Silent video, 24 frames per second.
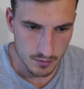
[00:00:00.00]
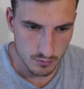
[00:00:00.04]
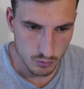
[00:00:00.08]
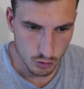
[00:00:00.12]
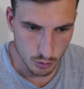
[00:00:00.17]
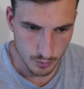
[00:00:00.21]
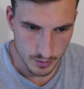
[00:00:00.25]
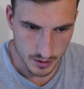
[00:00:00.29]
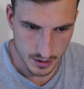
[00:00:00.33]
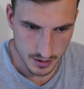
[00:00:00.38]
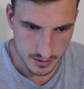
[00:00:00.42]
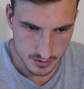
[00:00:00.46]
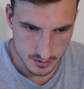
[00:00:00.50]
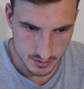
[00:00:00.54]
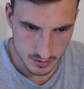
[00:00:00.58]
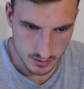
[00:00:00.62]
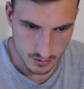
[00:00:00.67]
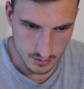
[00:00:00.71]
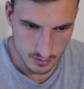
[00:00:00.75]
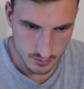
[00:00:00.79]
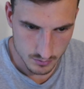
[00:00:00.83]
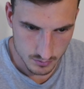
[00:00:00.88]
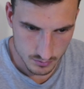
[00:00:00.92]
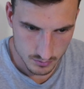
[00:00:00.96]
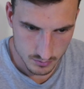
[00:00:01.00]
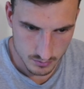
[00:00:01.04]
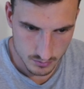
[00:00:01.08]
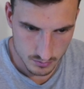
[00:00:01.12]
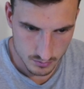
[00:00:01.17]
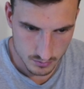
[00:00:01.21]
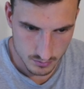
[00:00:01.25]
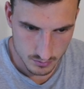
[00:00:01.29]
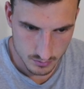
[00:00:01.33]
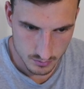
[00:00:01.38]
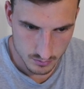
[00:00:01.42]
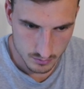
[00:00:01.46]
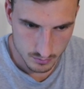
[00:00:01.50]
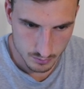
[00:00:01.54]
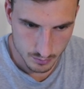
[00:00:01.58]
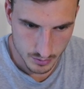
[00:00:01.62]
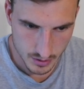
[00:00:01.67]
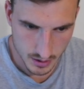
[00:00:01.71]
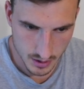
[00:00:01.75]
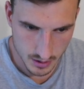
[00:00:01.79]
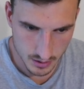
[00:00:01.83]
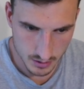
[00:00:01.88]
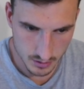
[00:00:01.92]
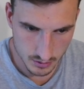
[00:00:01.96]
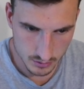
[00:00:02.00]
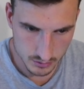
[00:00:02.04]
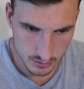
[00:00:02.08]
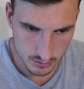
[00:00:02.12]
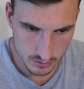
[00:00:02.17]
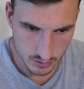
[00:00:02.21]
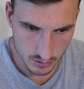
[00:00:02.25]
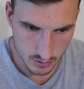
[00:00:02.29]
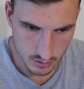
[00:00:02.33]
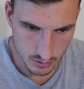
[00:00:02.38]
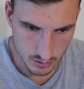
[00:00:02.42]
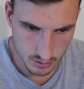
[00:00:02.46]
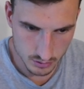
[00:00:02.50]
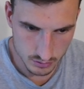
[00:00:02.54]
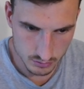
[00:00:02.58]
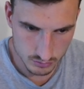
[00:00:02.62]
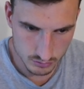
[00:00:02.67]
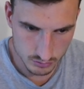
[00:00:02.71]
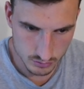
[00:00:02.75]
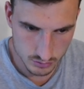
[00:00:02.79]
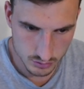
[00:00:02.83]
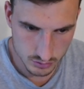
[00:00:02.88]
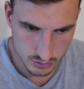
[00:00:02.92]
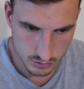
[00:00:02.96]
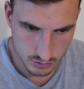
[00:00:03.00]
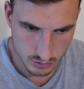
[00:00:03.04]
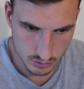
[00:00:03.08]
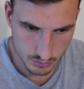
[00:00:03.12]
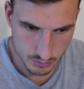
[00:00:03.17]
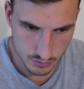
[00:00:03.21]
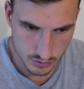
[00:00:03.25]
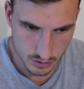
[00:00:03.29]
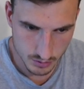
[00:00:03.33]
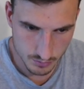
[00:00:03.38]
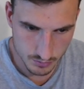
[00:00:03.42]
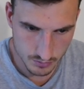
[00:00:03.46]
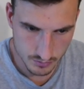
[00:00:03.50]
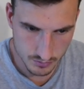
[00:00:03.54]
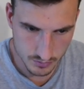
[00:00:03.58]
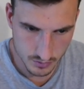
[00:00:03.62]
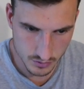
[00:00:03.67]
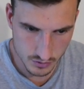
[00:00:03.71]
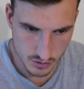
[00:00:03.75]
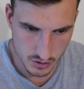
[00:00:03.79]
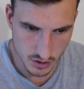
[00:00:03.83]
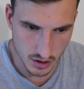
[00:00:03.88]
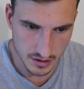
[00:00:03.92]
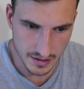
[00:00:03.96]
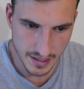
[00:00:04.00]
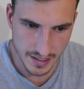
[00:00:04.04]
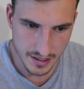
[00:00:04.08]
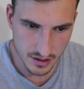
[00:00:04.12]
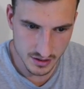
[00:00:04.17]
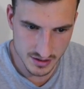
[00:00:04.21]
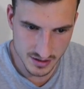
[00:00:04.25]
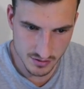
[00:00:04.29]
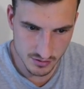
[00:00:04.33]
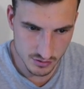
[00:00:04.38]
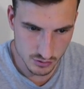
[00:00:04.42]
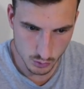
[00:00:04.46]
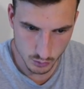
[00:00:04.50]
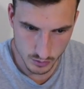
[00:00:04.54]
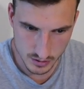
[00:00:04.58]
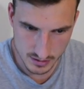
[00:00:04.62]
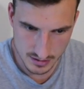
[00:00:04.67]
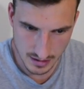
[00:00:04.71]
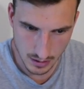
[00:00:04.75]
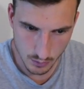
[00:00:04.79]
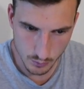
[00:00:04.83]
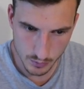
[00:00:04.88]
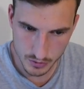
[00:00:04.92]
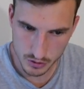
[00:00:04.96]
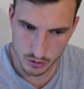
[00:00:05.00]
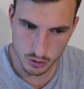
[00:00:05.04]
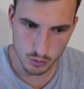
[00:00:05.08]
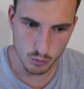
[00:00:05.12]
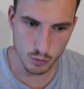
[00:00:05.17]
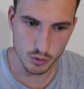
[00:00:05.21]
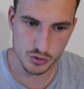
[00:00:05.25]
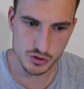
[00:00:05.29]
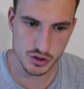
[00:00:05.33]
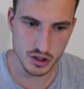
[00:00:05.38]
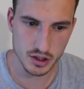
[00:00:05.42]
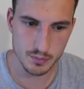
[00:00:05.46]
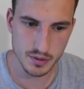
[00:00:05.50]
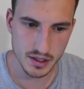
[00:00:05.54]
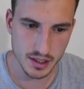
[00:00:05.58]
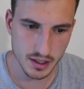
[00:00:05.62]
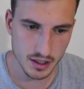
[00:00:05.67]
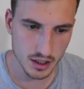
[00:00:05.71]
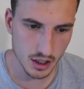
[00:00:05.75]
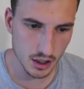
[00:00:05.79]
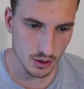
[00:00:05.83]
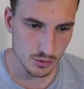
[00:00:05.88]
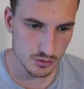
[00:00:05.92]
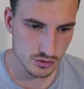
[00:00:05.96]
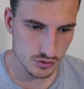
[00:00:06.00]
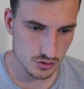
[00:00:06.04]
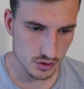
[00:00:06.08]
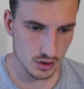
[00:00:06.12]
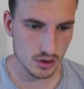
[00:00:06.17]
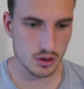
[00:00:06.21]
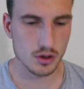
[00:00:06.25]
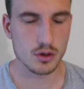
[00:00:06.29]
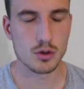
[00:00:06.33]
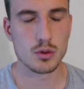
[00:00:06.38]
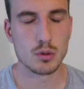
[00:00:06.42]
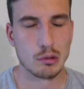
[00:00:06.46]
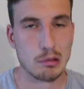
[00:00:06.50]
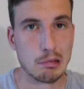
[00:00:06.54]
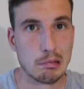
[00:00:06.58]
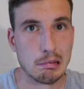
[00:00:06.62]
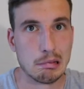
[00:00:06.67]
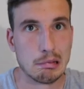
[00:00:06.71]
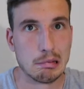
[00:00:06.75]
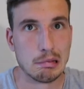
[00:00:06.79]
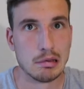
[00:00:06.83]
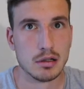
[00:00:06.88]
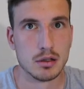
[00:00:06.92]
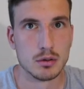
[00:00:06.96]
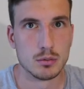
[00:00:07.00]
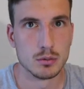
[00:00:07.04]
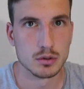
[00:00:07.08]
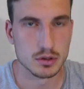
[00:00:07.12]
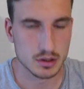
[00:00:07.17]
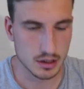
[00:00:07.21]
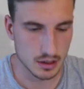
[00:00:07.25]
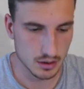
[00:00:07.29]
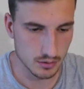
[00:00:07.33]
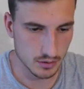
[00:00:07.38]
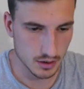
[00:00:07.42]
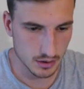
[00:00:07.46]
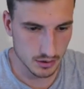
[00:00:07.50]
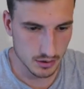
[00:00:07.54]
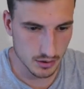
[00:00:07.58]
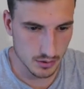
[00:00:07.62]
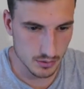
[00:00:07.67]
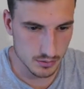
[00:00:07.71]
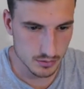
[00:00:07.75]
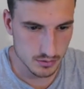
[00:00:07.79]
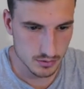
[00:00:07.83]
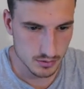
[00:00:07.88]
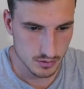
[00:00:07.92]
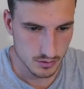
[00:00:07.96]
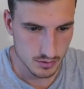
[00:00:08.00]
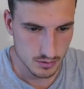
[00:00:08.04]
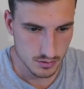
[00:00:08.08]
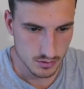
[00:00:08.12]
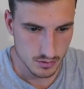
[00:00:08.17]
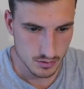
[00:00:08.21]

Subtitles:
Robbie Anderson, Pierre Garçon, Cobb, Shepherd, Funch. Again, I didn't sort these out when you were watching a minute ago, so we'll see how that goes.